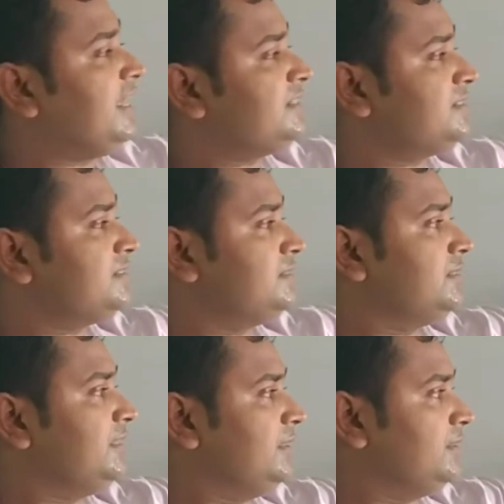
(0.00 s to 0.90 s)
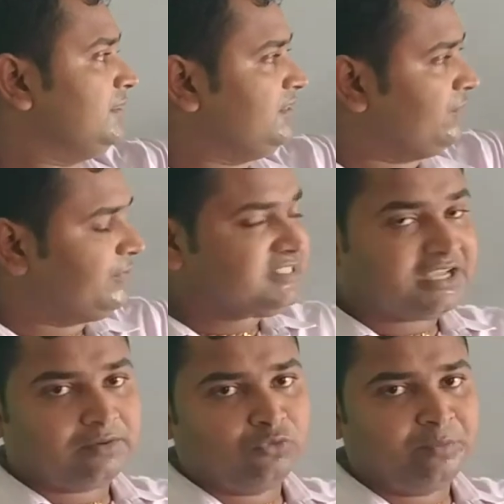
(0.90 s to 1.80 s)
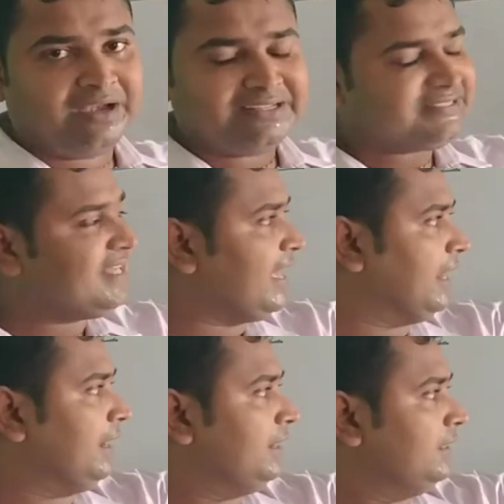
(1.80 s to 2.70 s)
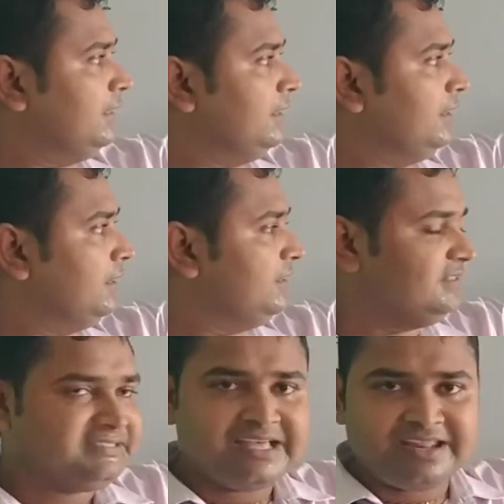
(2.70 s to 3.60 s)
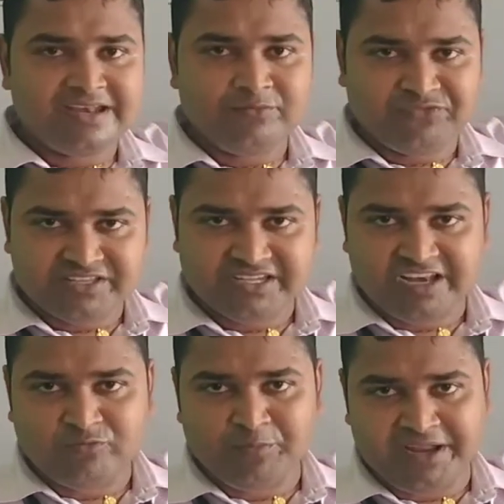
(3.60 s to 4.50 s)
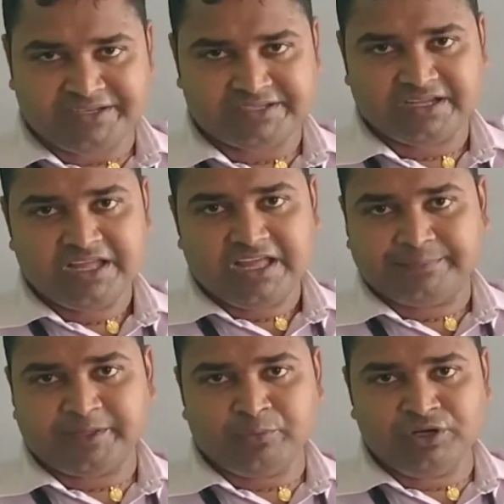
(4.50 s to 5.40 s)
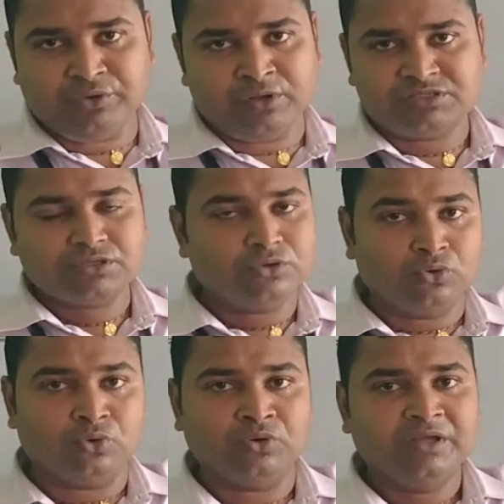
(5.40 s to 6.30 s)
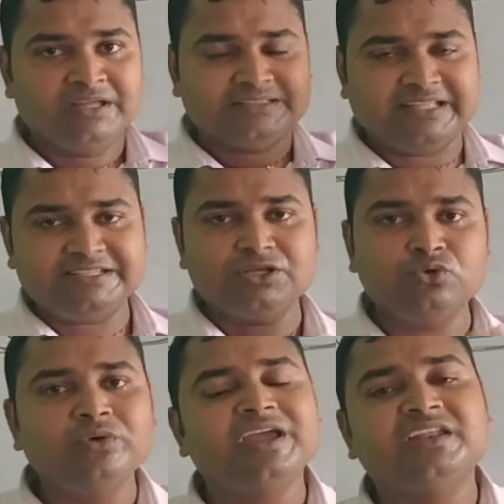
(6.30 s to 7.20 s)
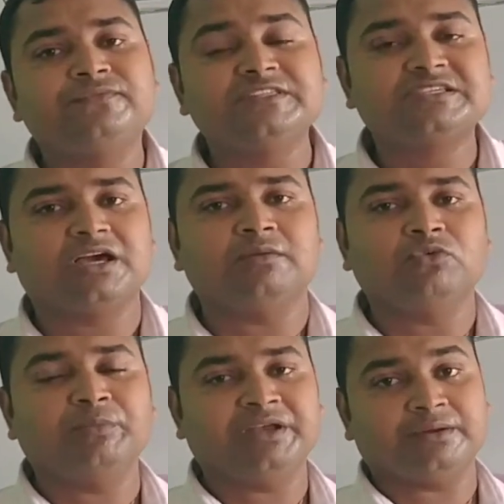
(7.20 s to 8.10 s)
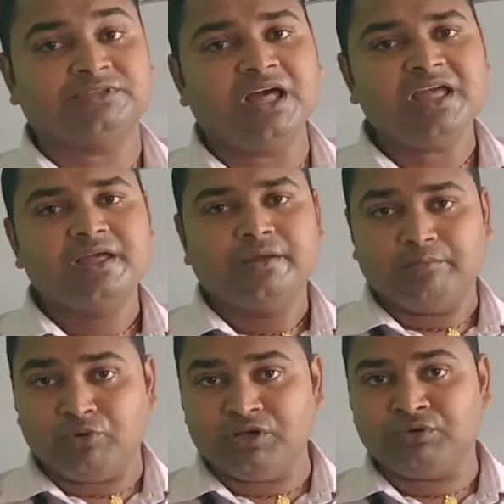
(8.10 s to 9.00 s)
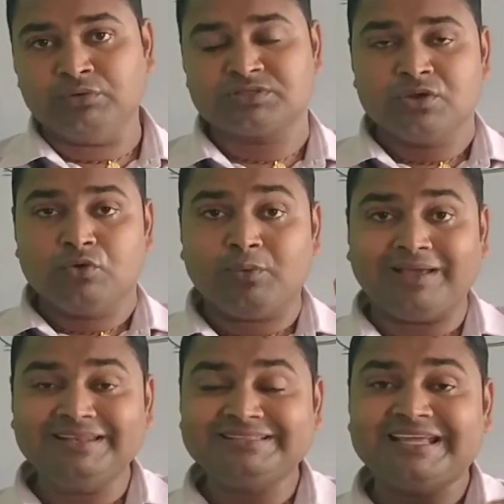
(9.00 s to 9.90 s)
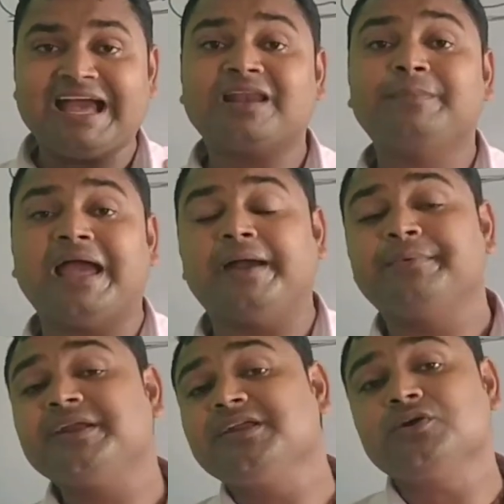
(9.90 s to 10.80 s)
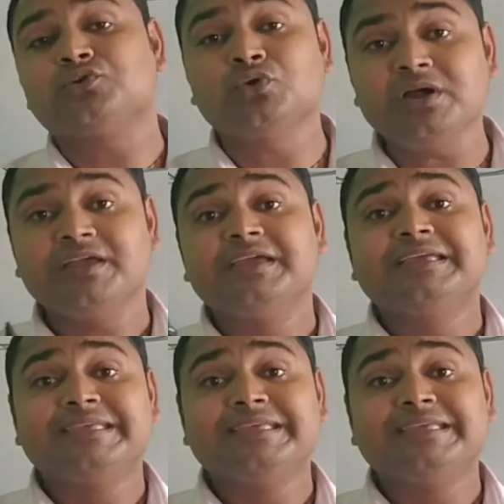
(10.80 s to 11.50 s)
are, the physical movement is there. Is there any physical movement? The molecules? No. There is no any physical movement of the molecules. Only they are vibrating to